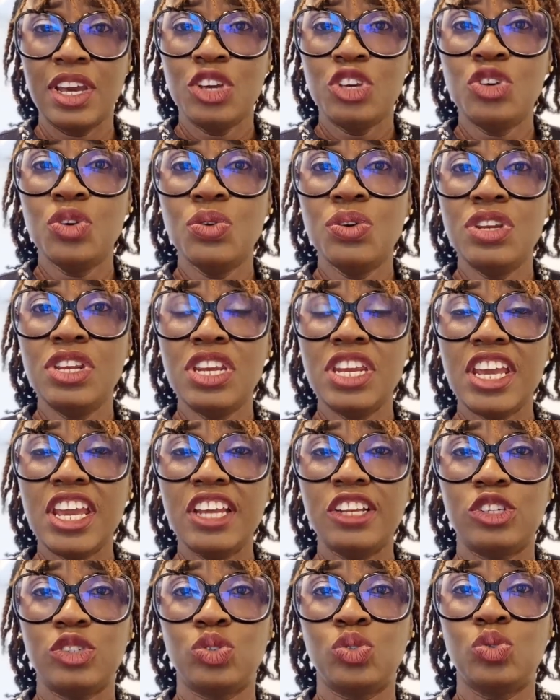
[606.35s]
You
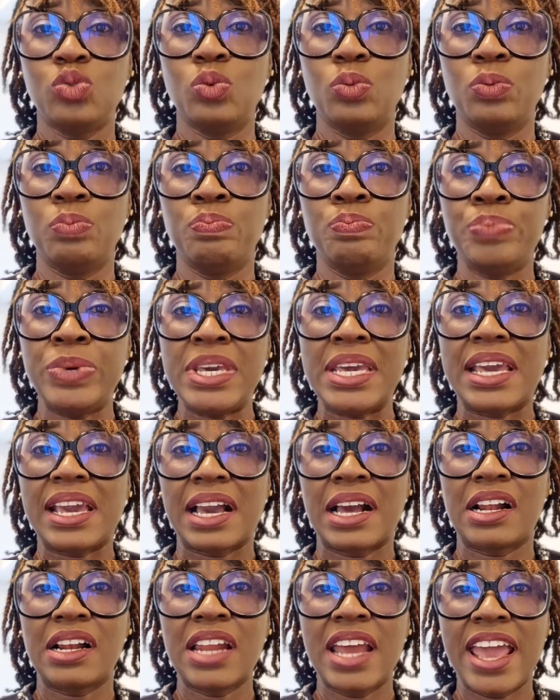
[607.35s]
need to be
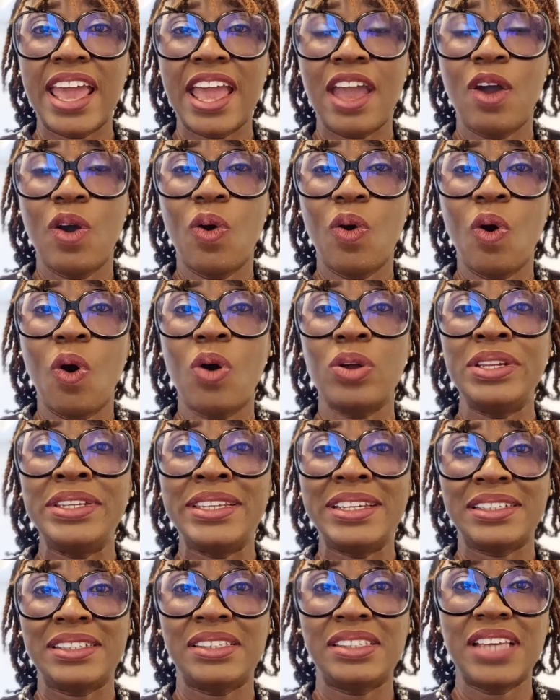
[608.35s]
clear on
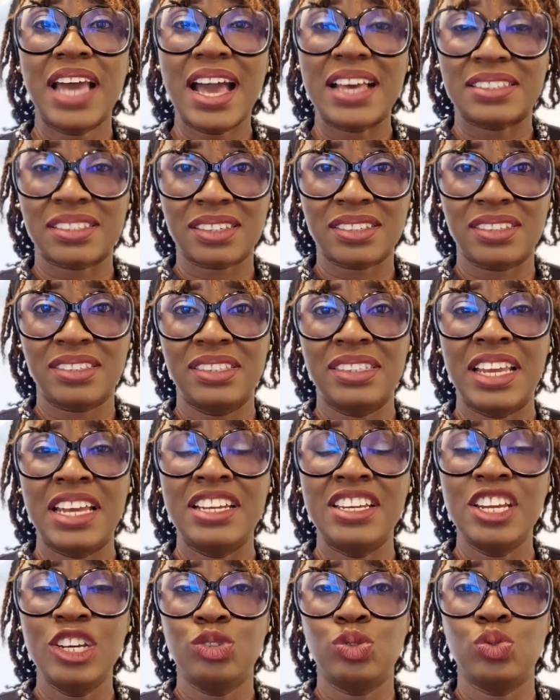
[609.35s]
the tasks they
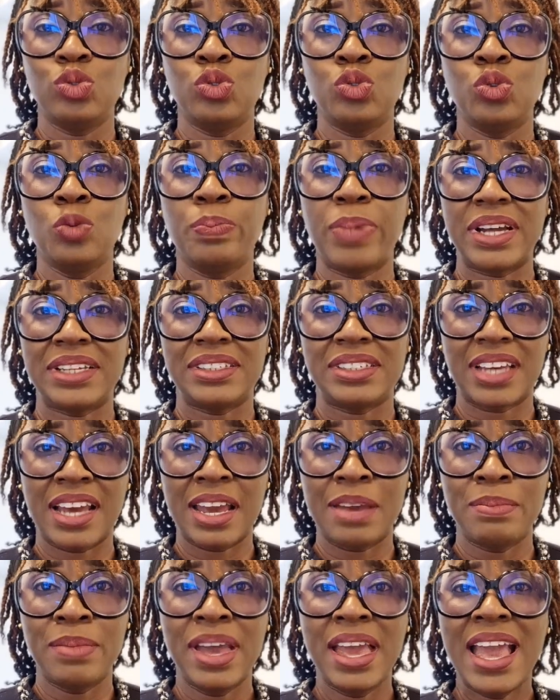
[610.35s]
need to do
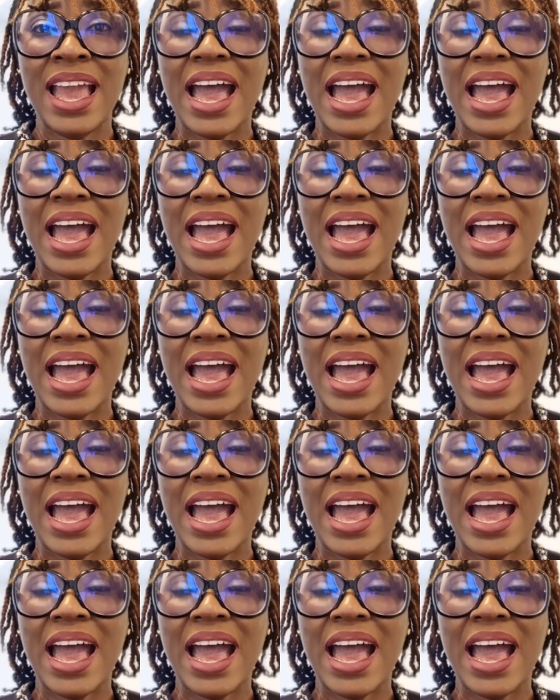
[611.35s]
part-time